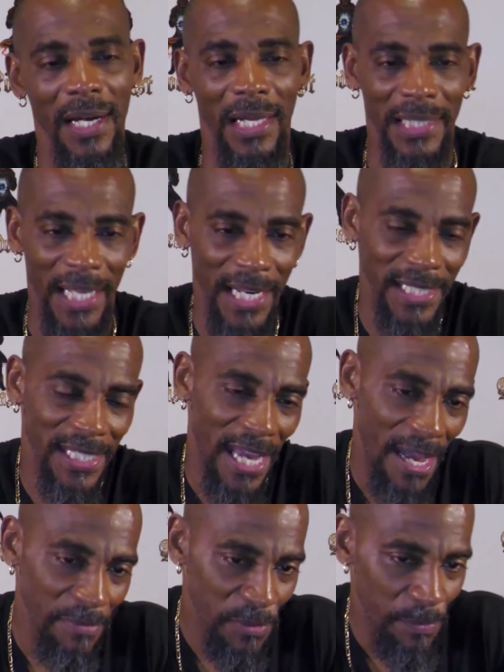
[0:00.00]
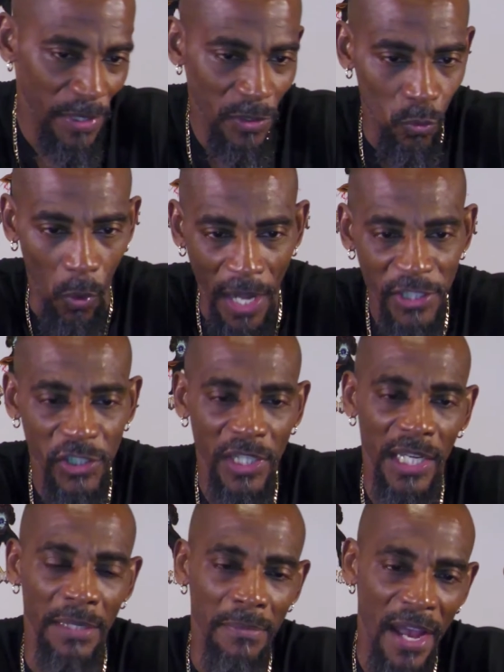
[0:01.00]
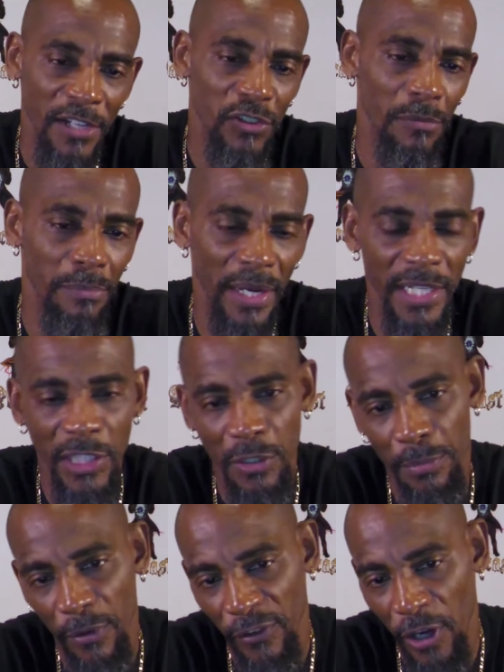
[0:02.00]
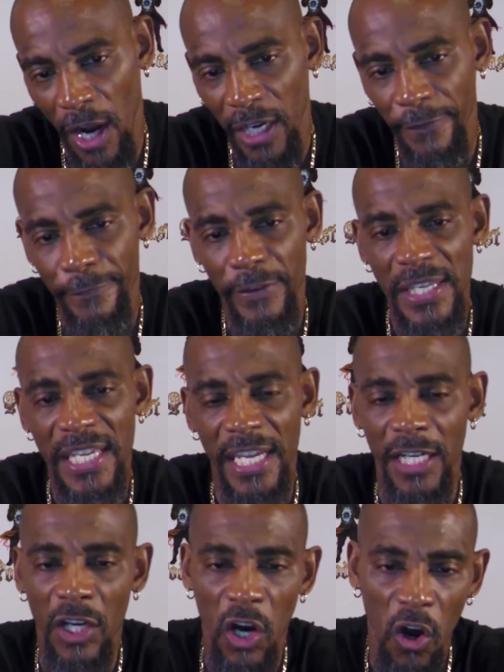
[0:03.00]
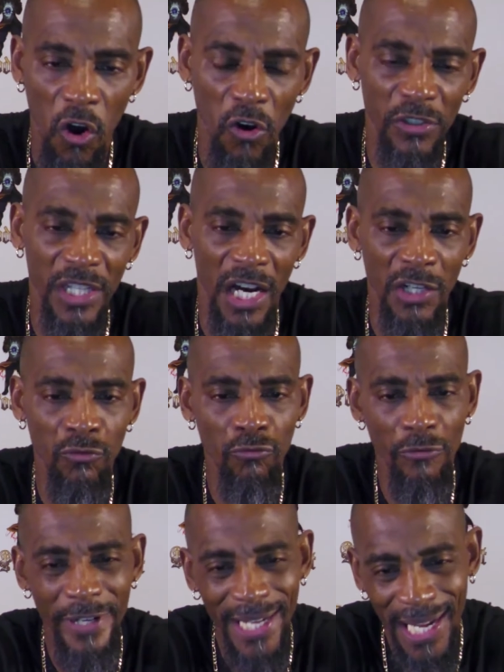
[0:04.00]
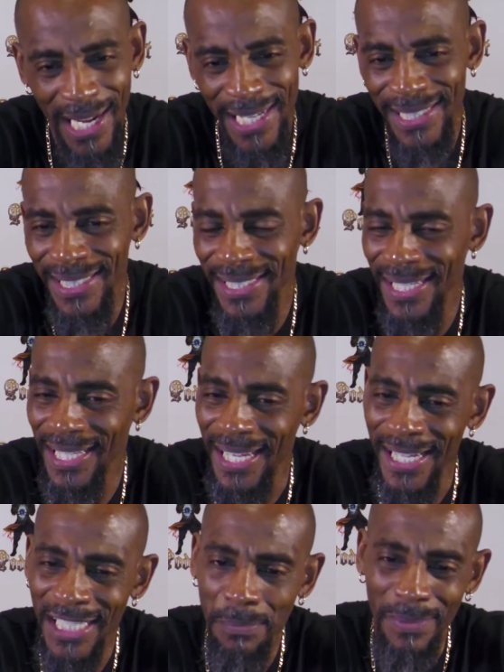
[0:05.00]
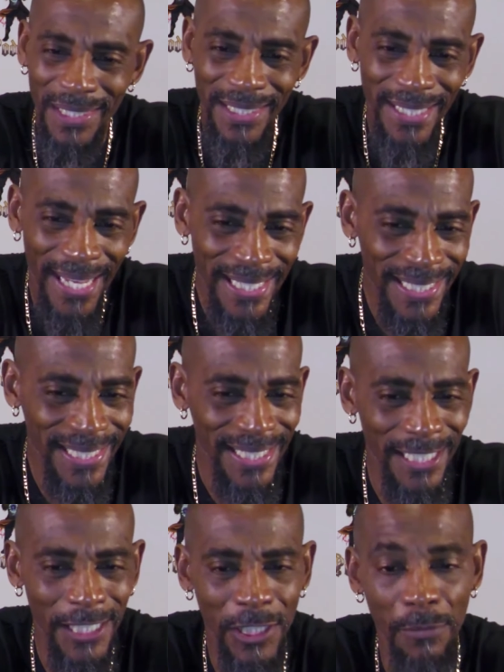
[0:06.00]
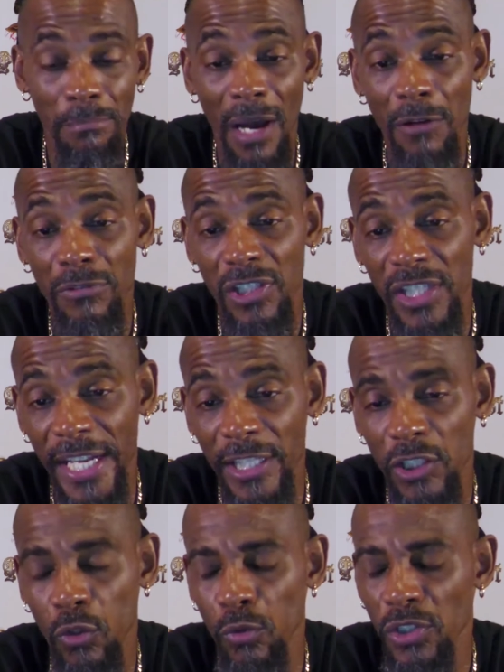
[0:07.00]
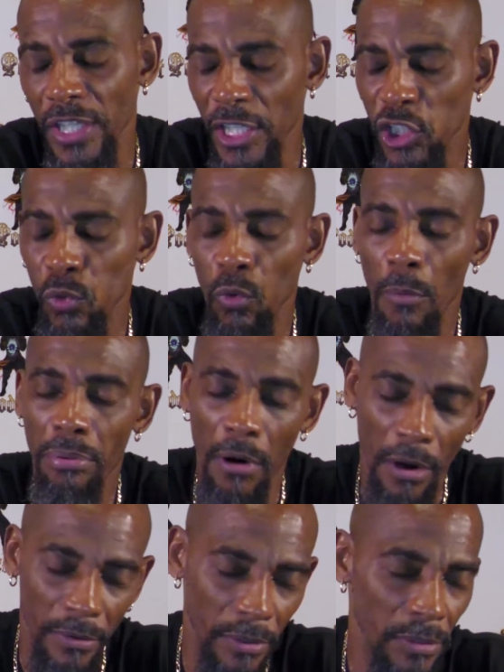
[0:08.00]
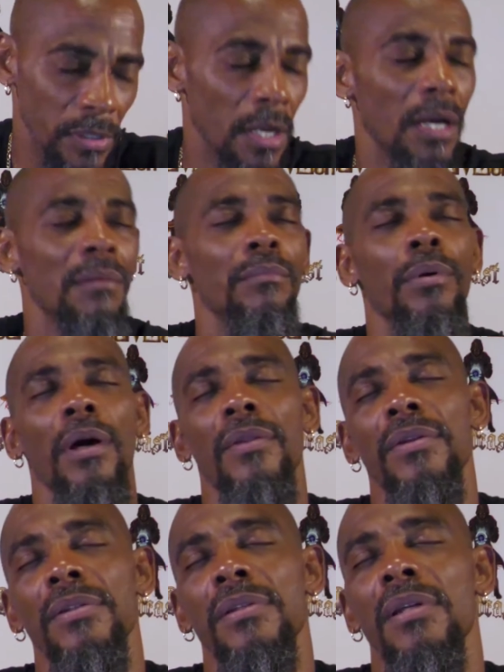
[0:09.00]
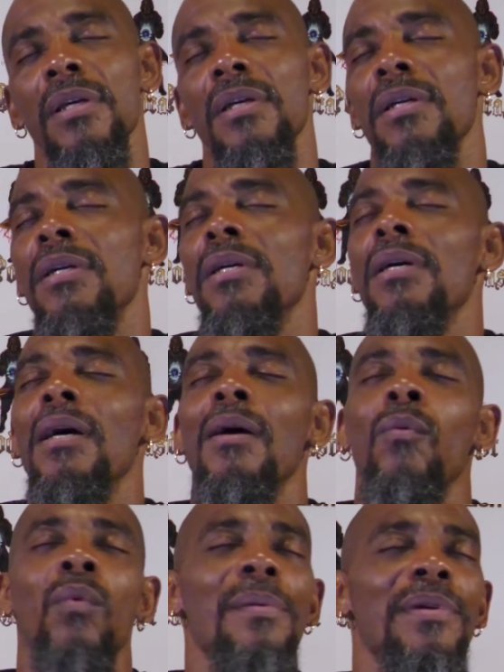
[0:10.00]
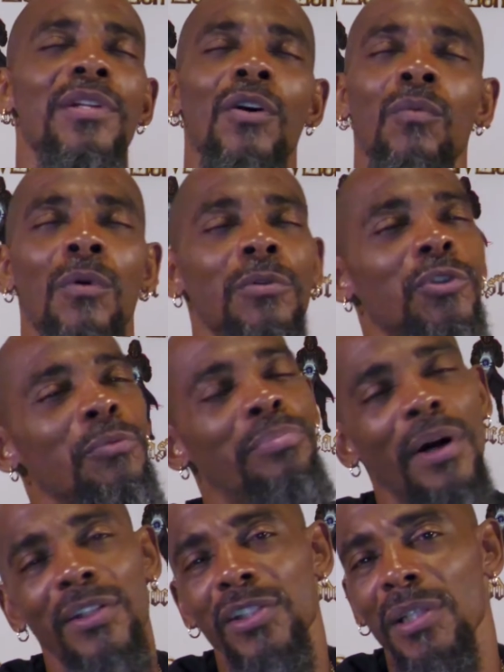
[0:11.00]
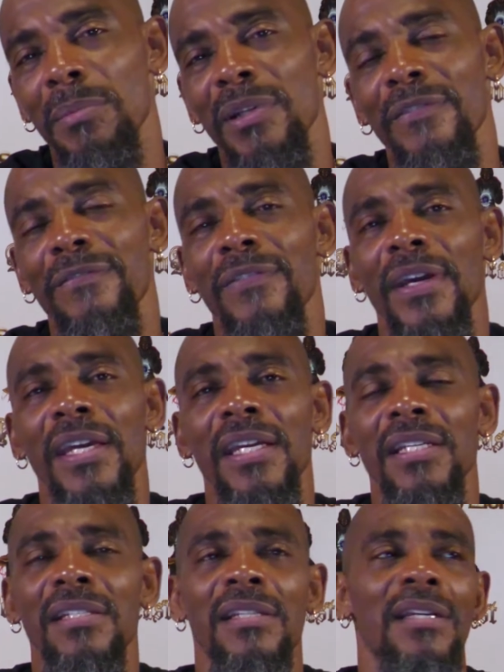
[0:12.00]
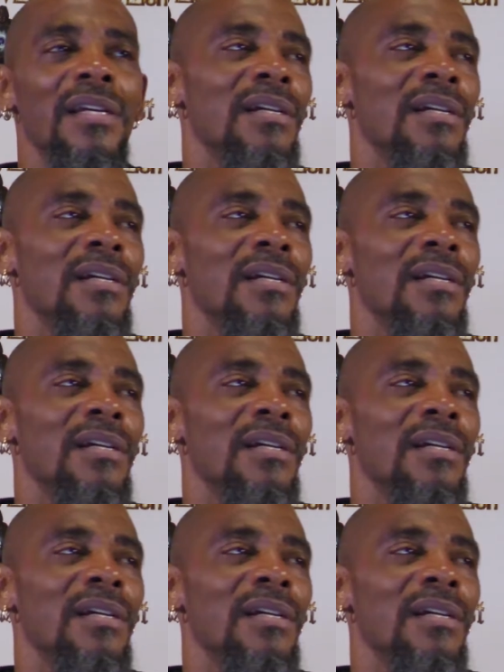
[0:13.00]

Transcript: A lot of time spent watching and masturbating to pornography can cause unrealistic expectations about sex or sexual partners. Brothers, women don't want you punching them in the face,